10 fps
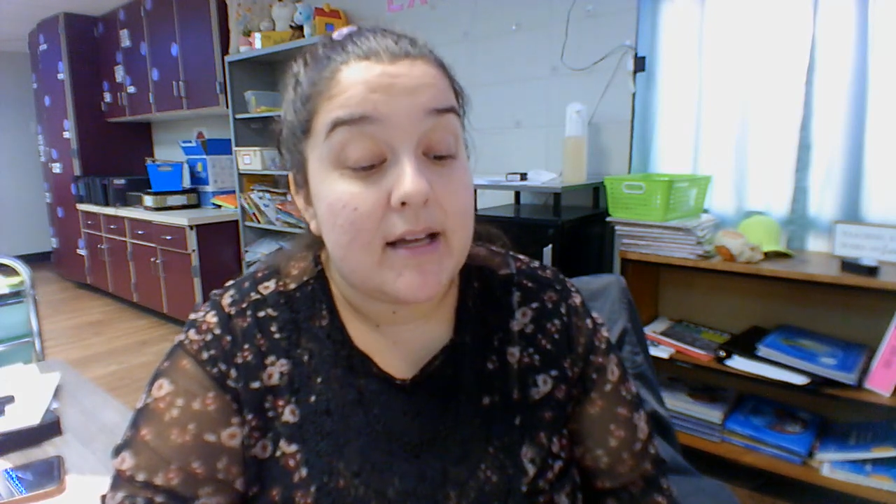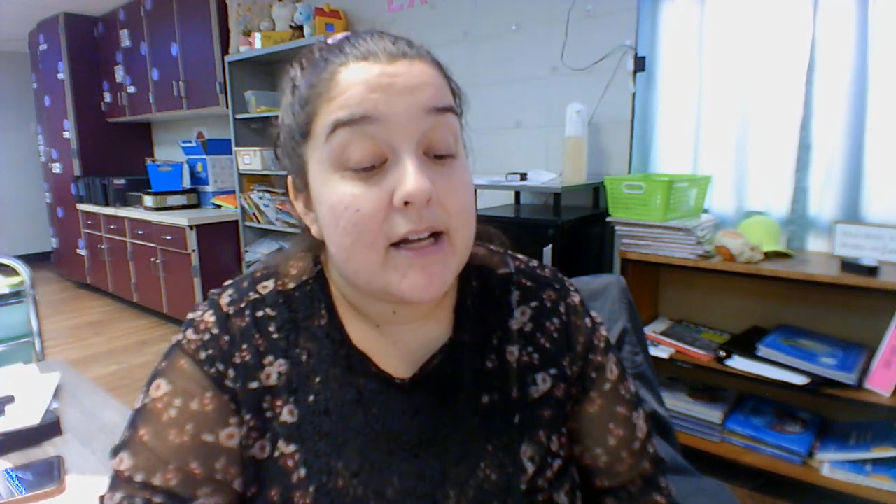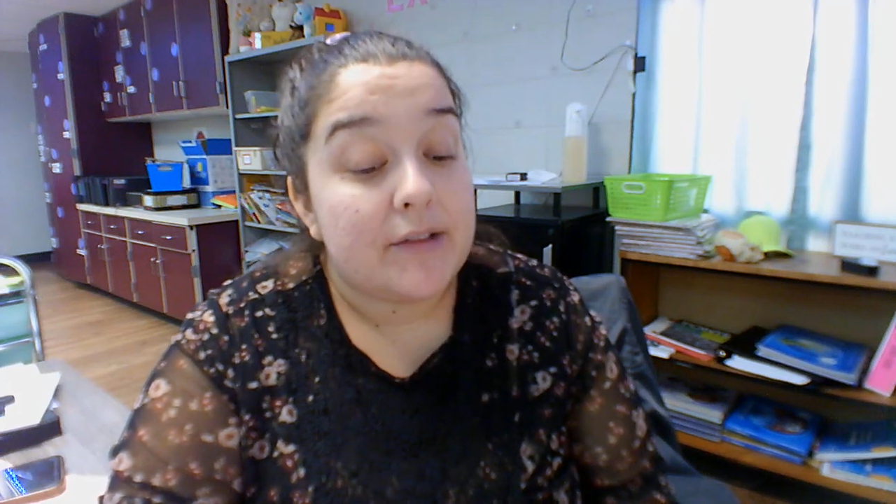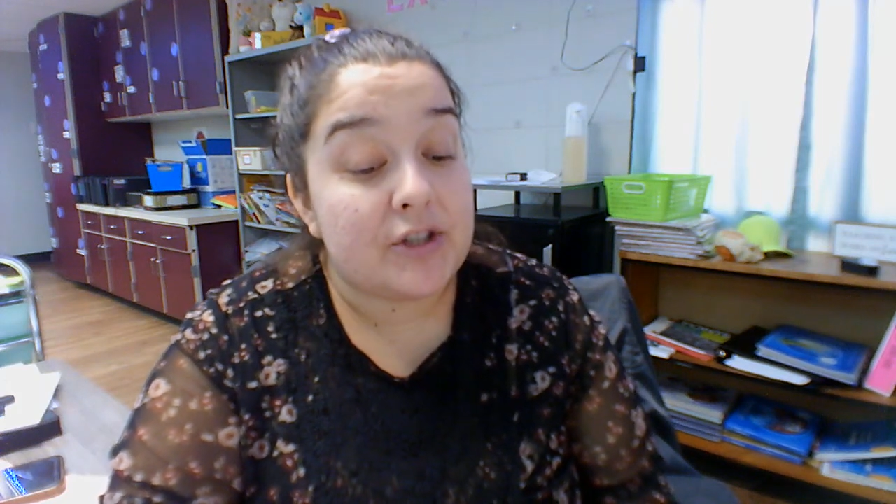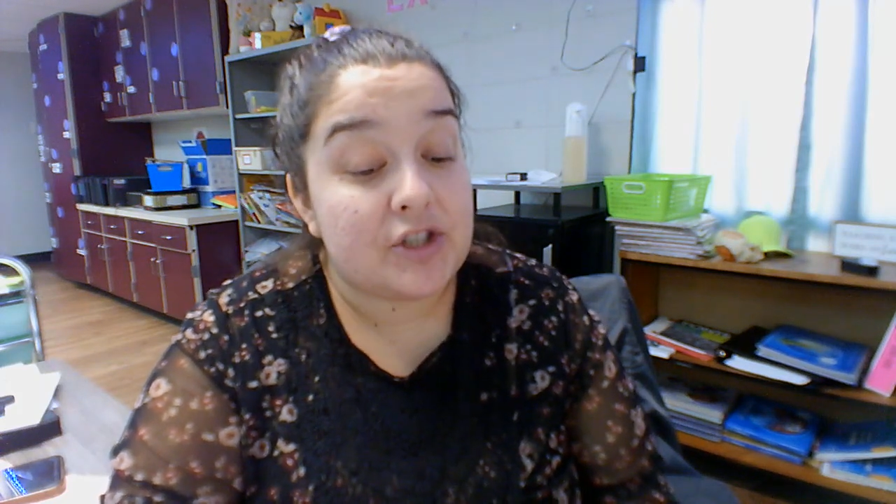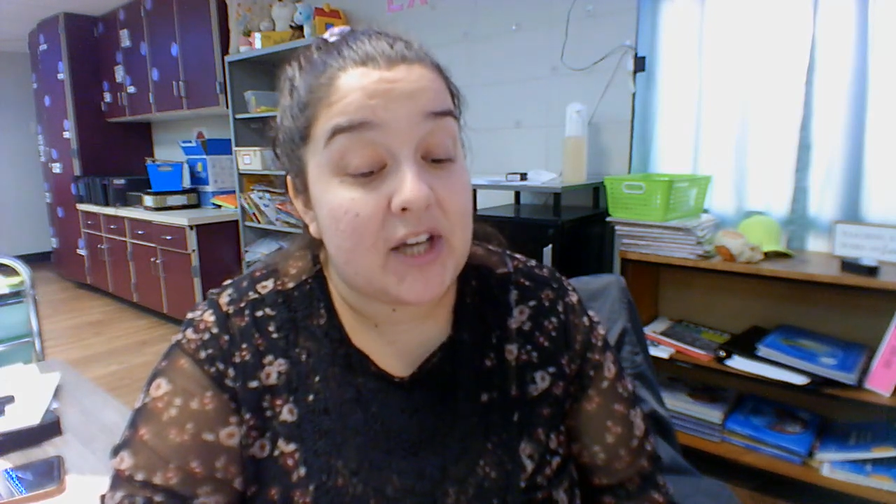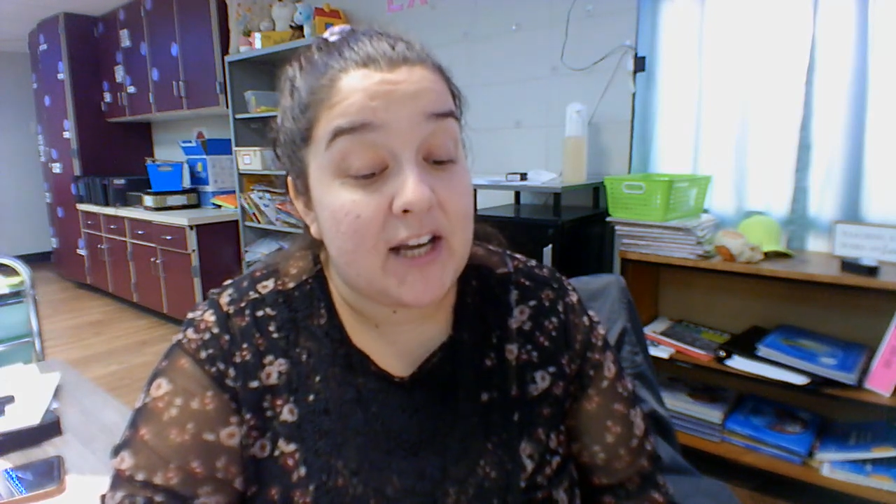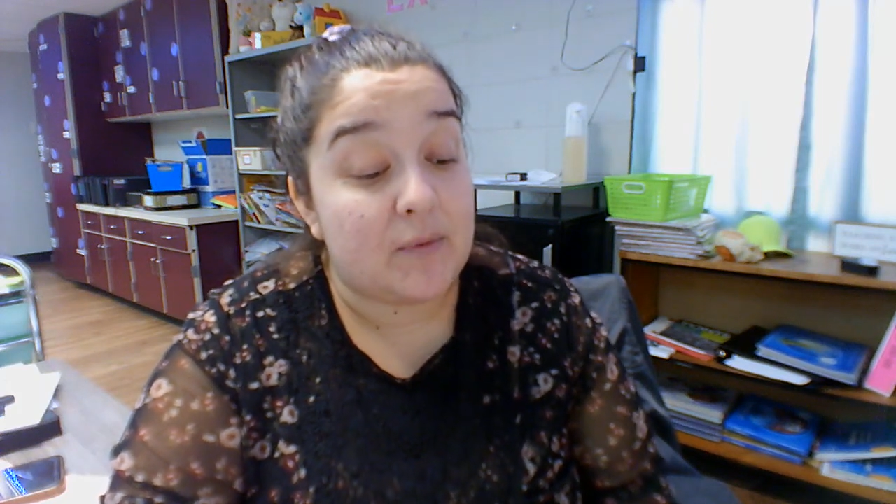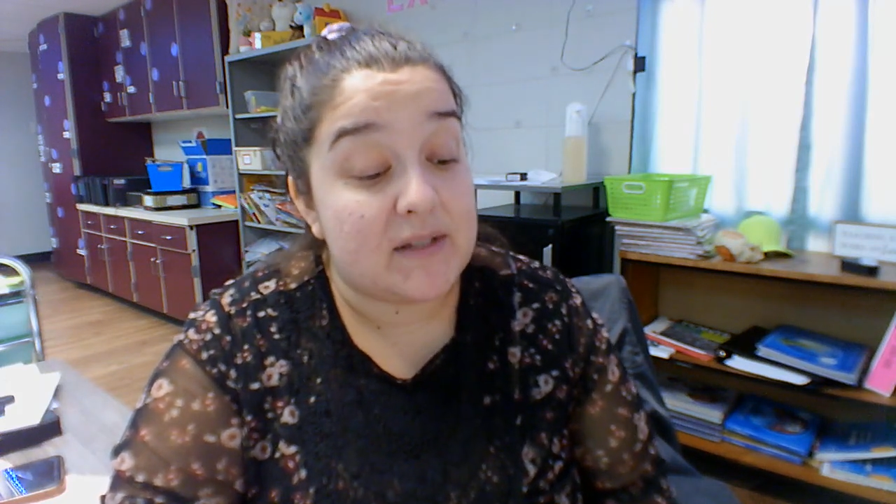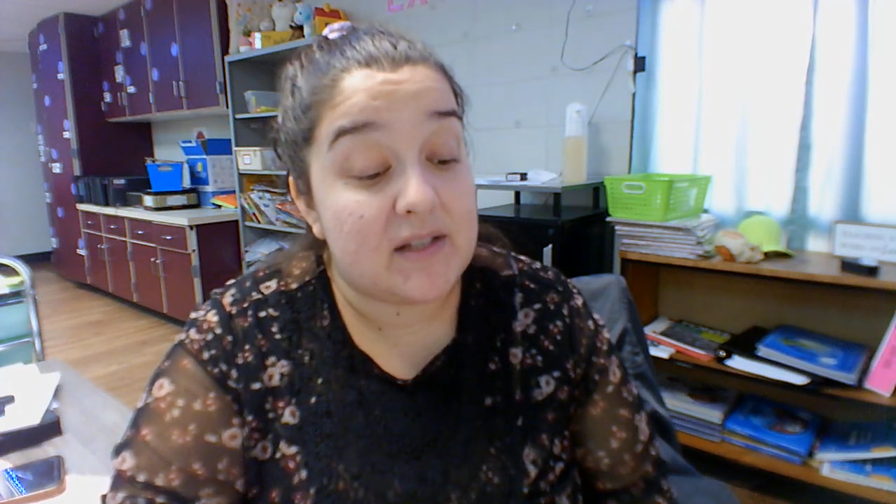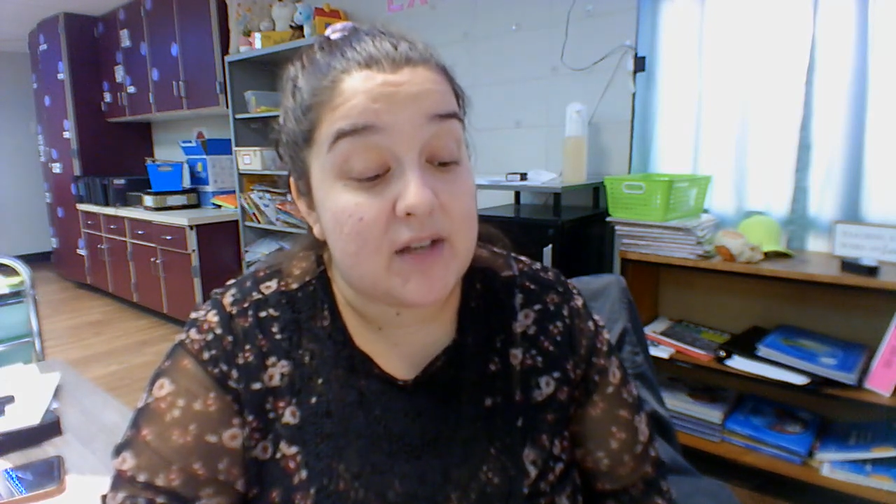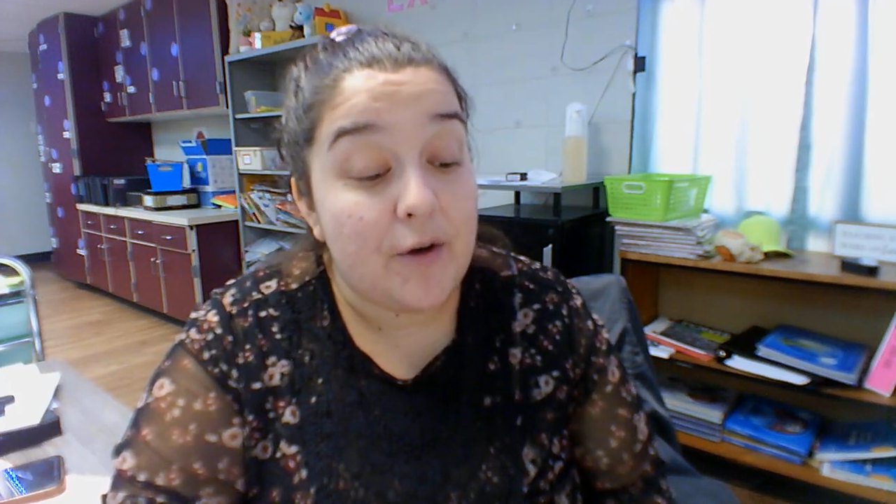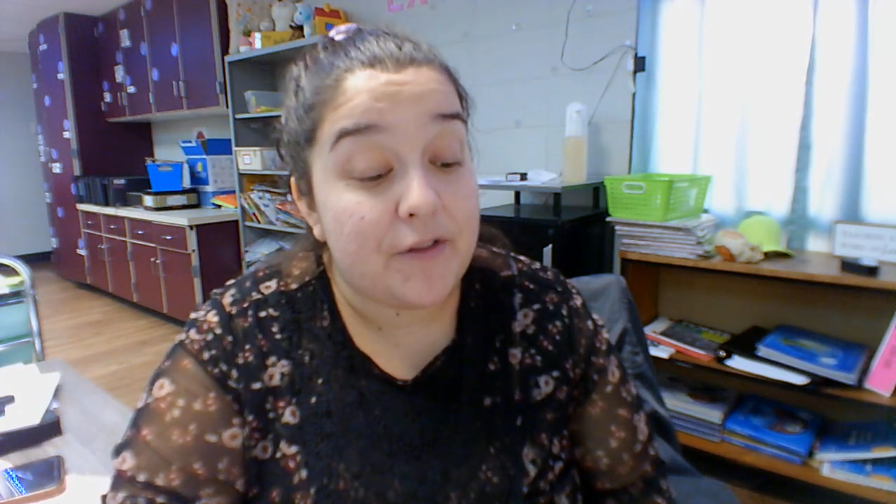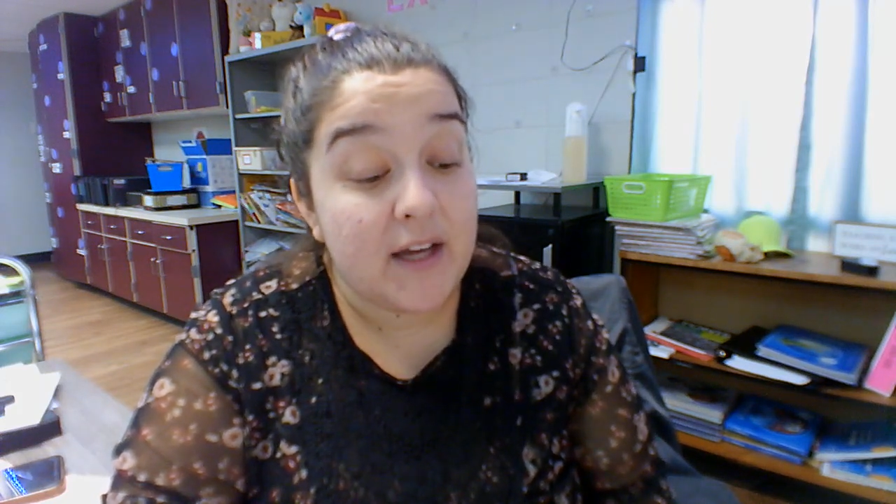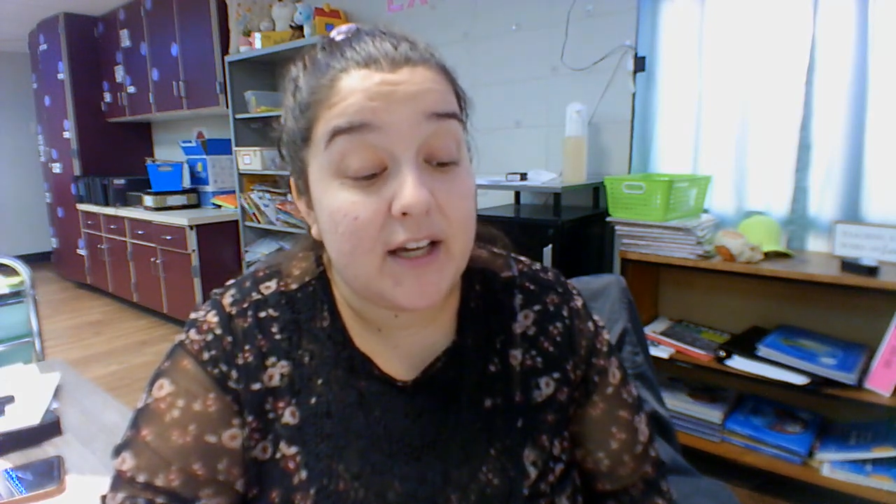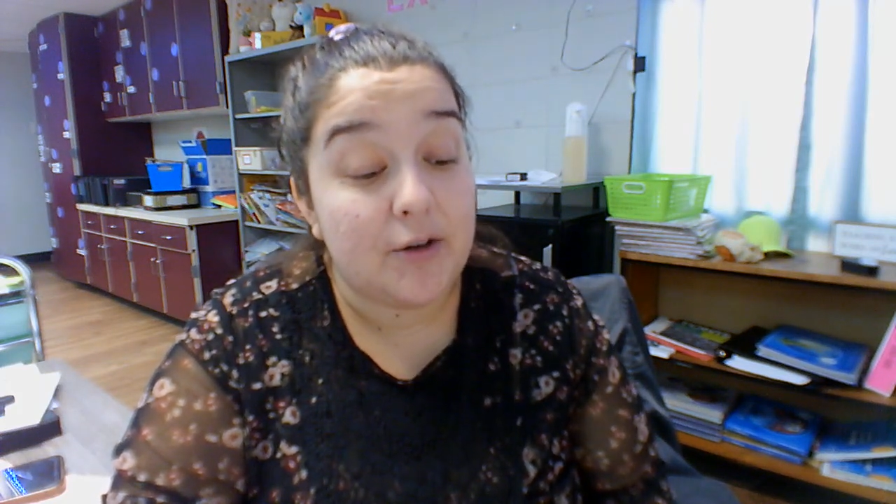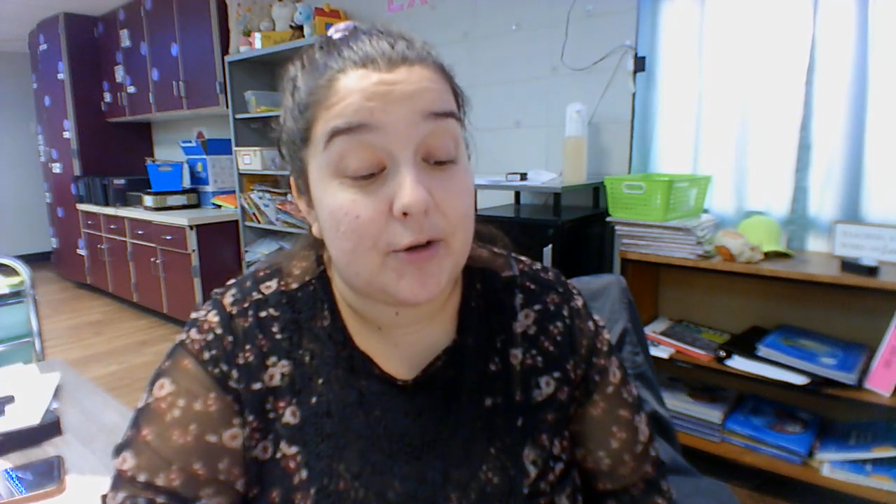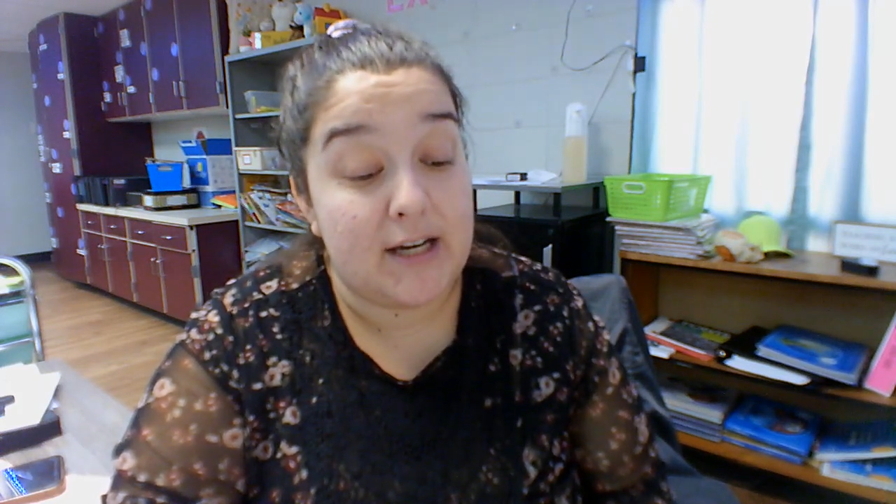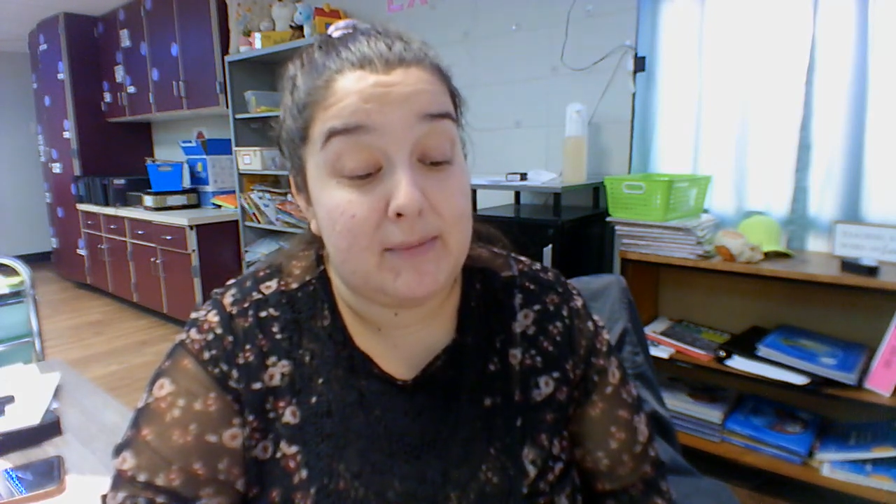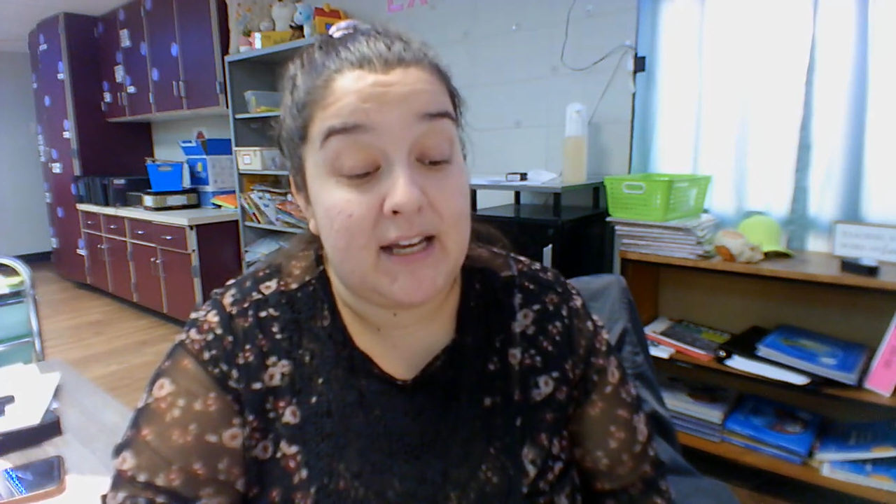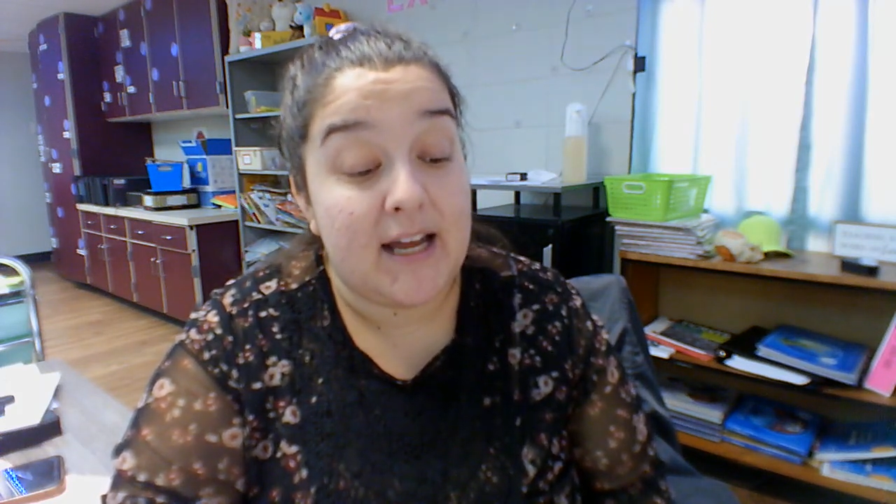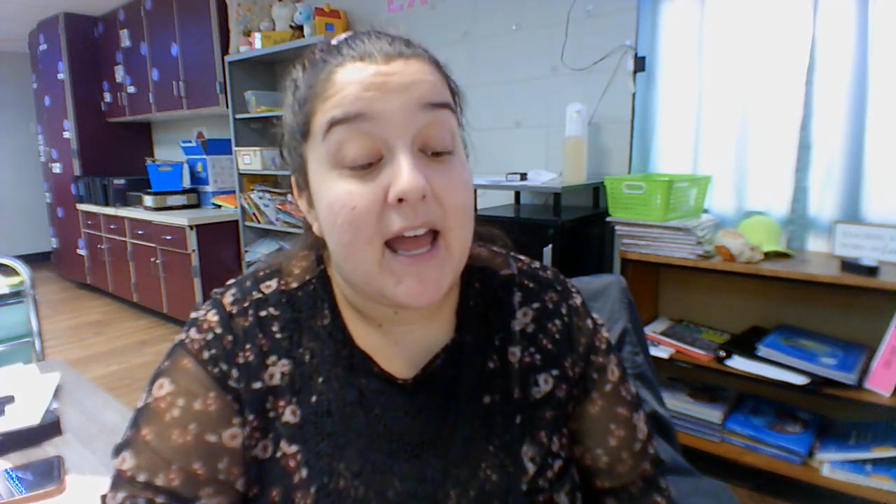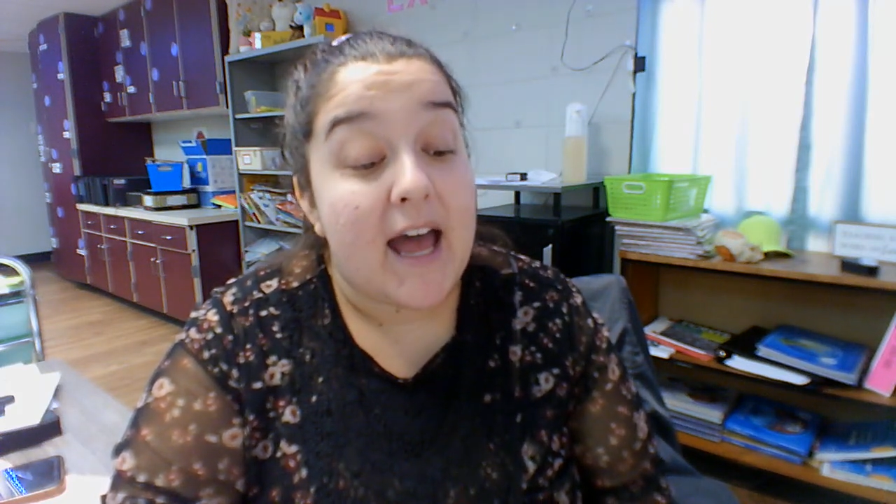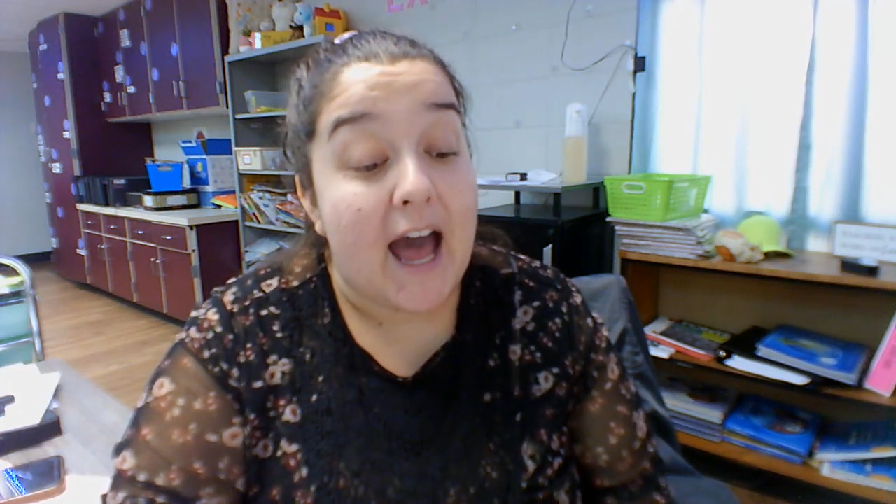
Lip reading: The shake was so thick and creamy,